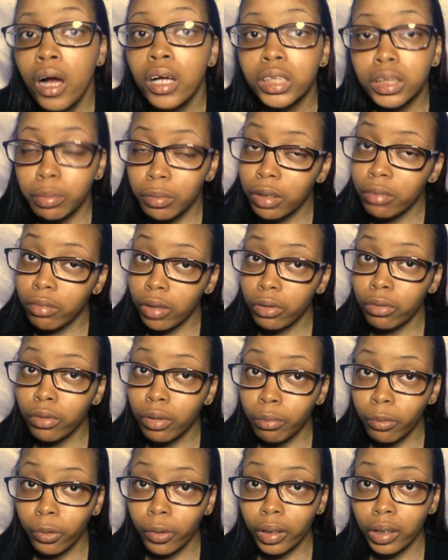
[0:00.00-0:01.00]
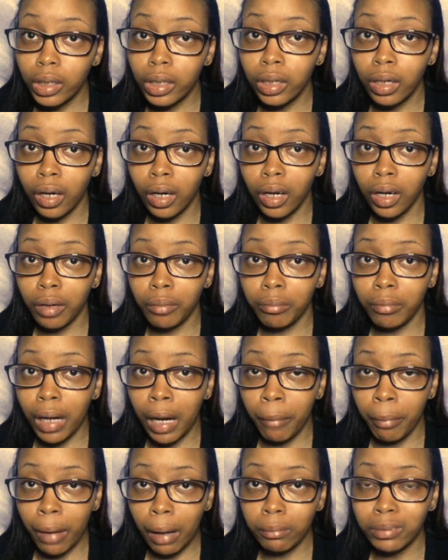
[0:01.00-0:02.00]
So I'm going to run through them quickly. I'll
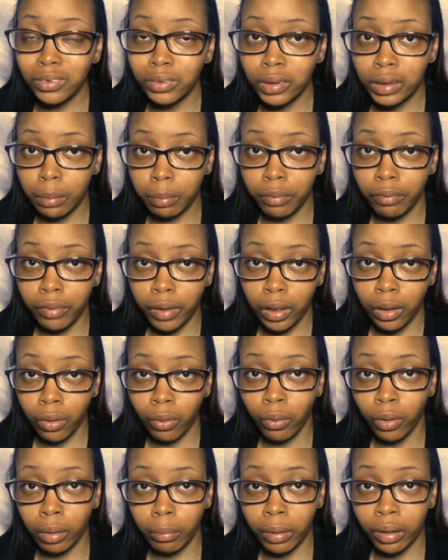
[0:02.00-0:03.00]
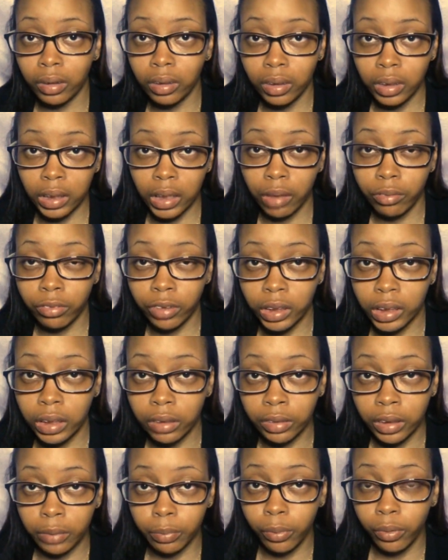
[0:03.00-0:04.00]
probably do a separate video all about the Discovery
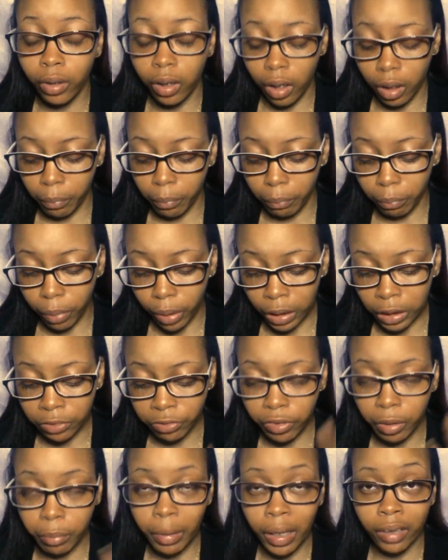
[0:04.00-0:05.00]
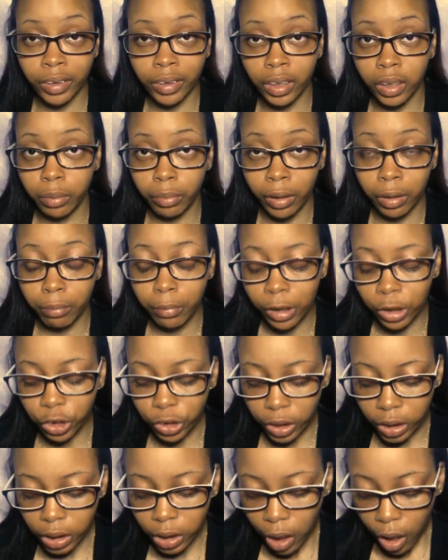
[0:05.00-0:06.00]
Series books from Our Daily Bread
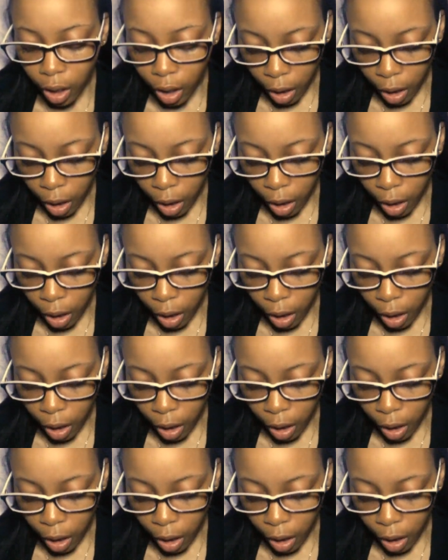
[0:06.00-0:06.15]
Ministries.